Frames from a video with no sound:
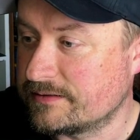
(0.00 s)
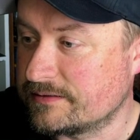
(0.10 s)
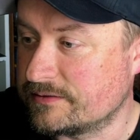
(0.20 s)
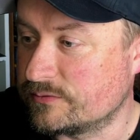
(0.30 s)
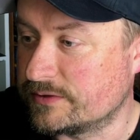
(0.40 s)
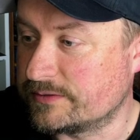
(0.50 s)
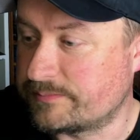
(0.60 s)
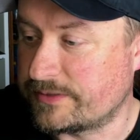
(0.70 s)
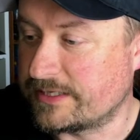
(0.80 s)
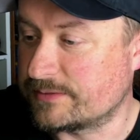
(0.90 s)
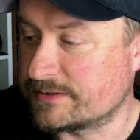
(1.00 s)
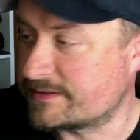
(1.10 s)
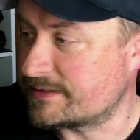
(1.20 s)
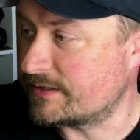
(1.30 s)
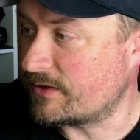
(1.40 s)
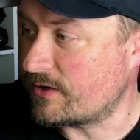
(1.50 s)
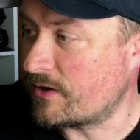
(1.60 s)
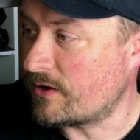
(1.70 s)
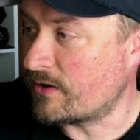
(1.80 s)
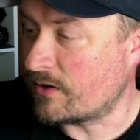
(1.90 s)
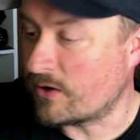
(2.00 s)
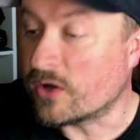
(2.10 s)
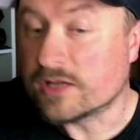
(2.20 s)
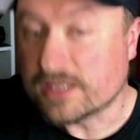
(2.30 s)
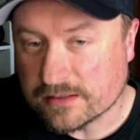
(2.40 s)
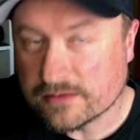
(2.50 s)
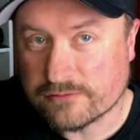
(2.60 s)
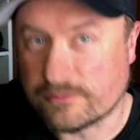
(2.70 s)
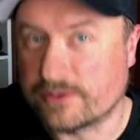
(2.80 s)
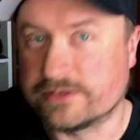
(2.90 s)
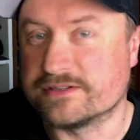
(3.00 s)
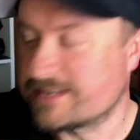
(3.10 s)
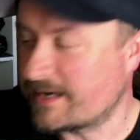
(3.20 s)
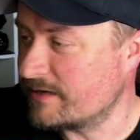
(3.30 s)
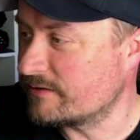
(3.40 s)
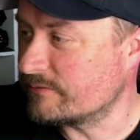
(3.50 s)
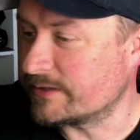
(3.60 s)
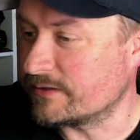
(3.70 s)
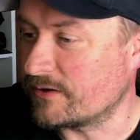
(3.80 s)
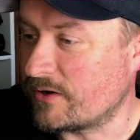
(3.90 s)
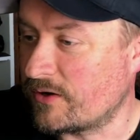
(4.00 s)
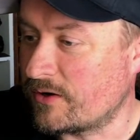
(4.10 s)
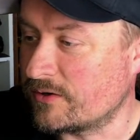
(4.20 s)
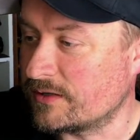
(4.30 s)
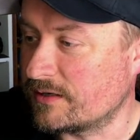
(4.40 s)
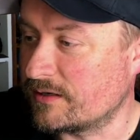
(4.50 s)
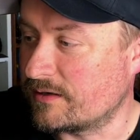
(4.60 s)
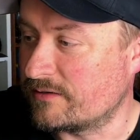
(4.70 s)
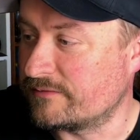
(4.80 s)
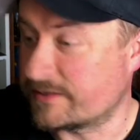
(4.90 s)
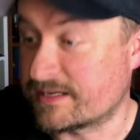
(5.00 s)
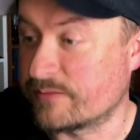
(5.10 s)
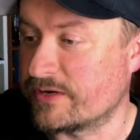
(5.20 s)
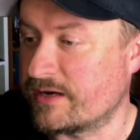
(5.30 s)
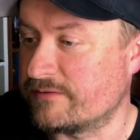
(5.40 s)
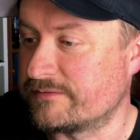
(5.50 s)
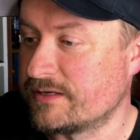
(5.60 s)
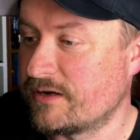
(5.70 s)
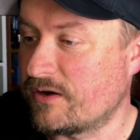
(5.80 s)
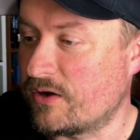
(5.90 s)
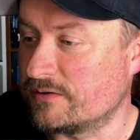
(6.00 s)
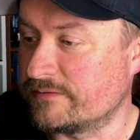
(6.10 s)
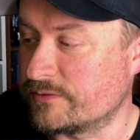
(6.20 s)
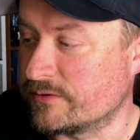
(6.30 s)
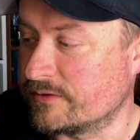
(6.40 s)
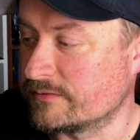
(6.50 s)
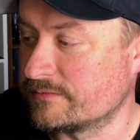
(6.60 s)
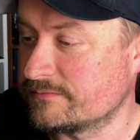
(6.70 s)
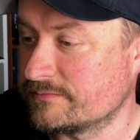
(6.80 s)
you would be able to see all throughout your entire career, a summary of all of your